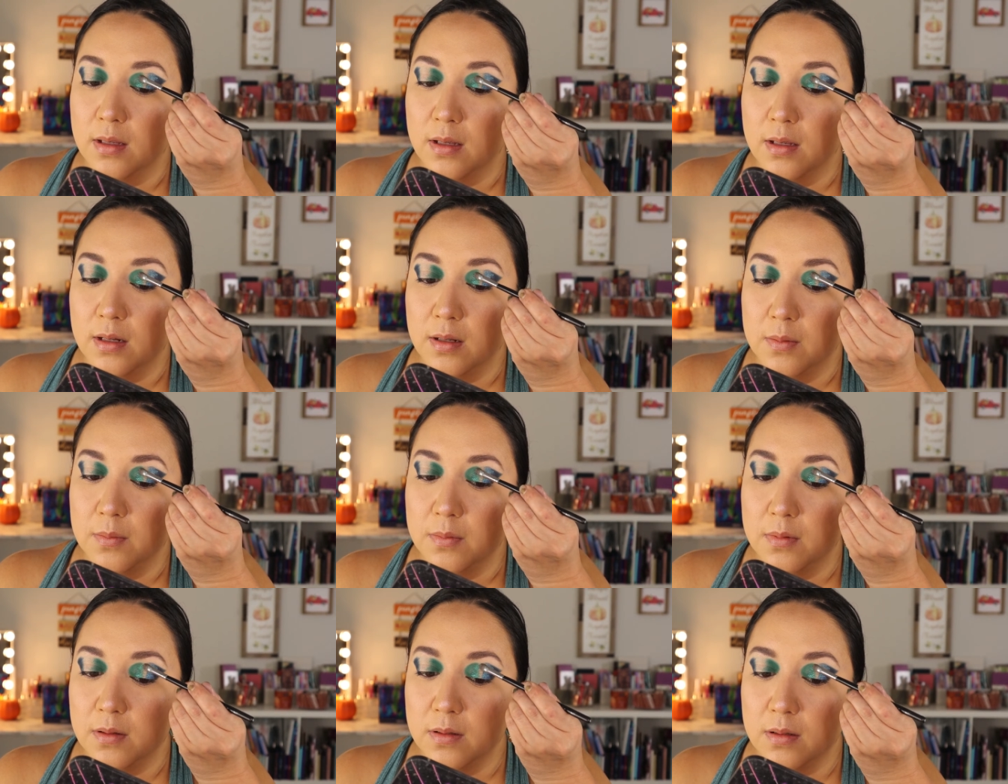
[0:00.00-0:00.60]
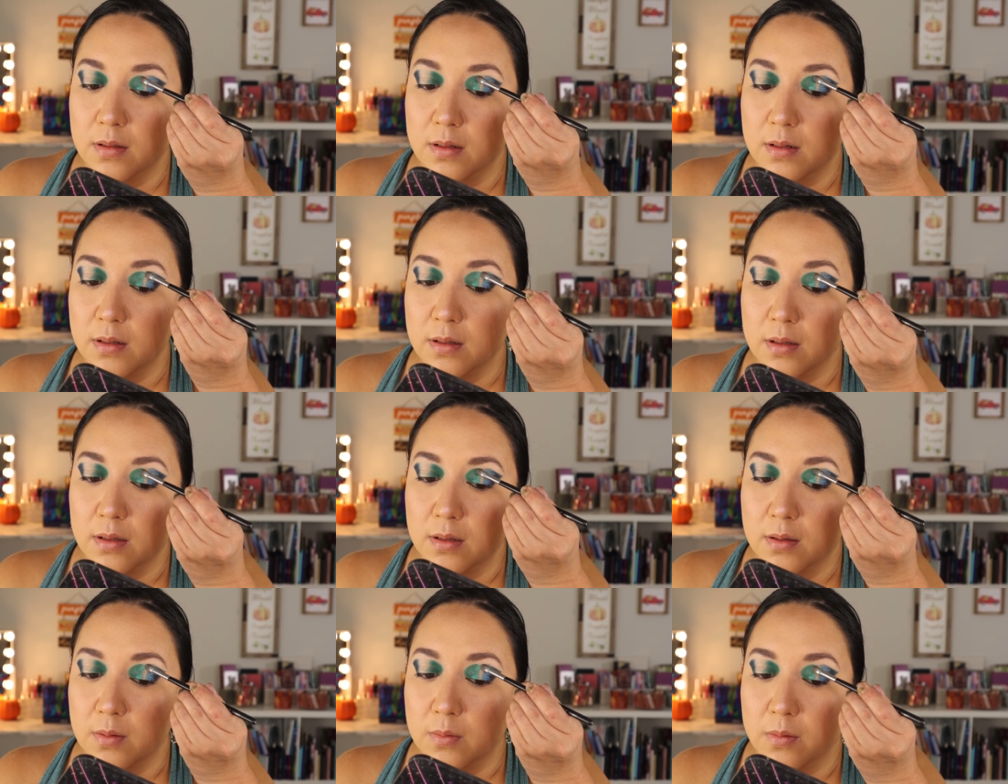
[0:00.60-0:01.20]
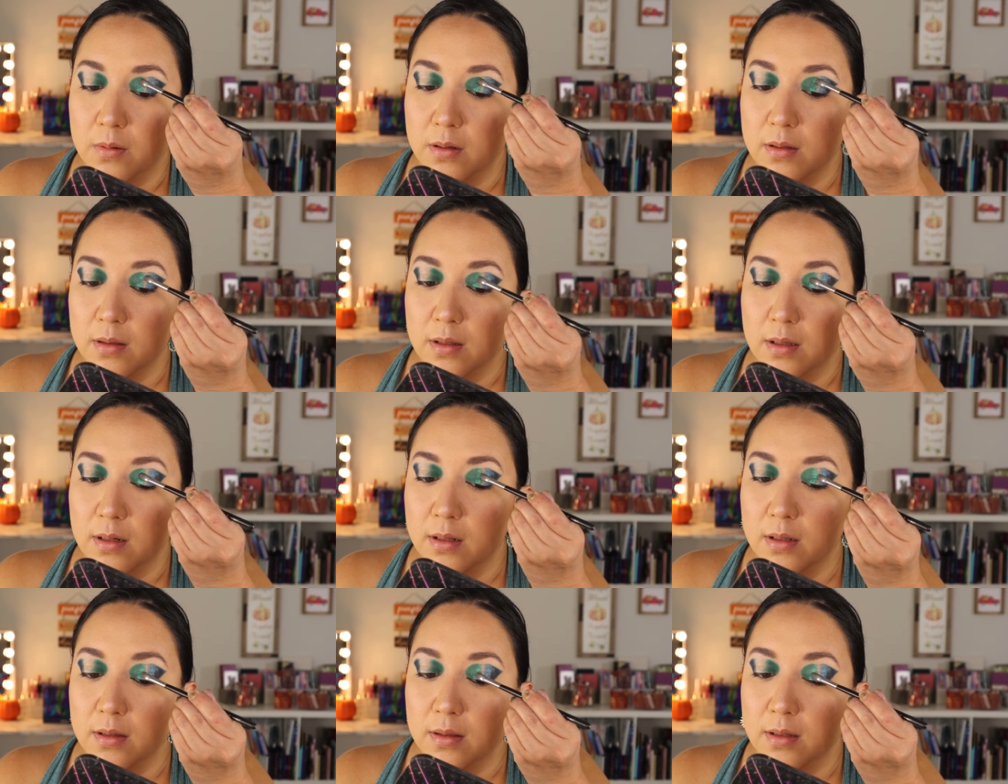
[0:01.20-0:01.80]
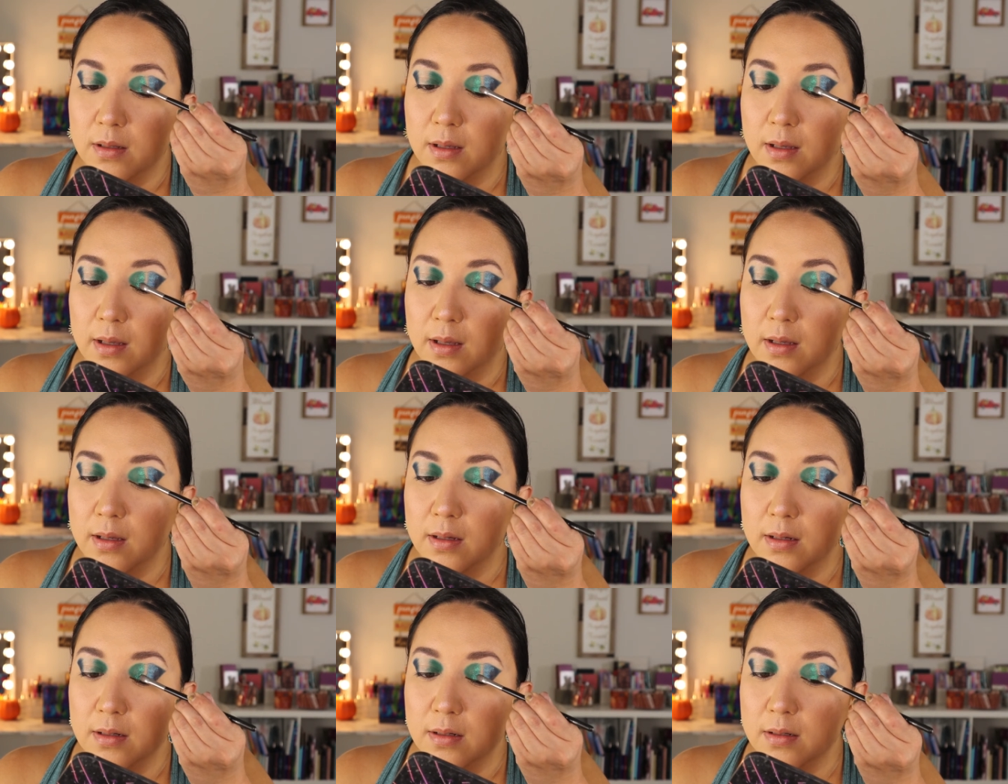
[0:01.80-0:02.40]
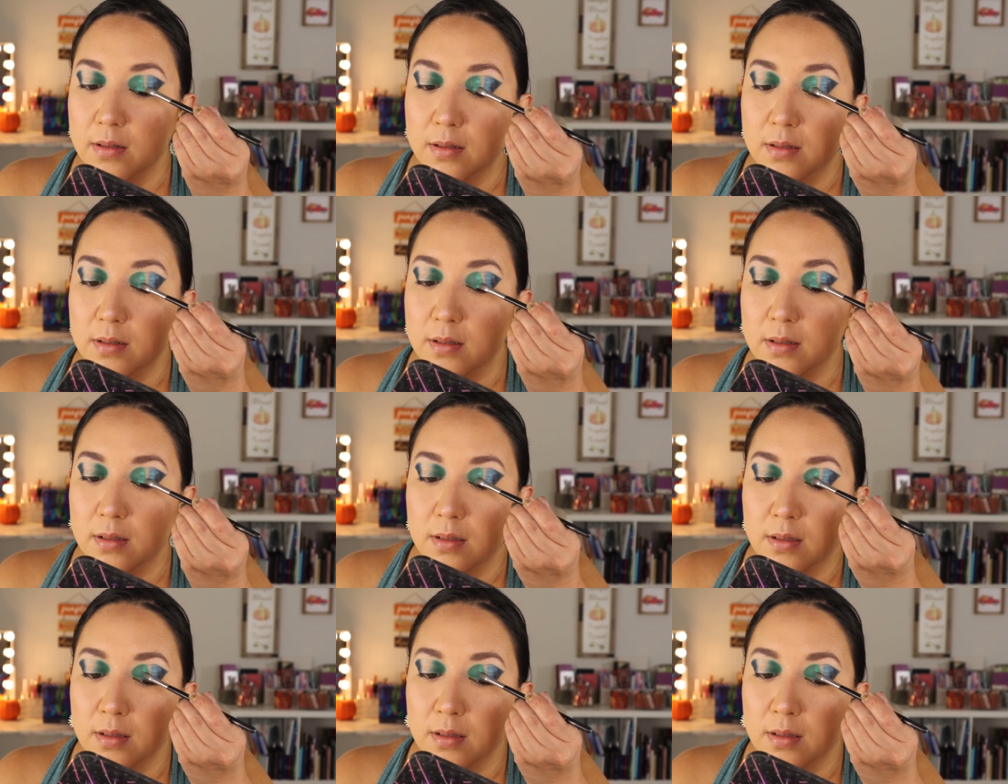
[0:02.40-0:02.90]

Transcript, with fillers: And I'm just gonna work that on the edge.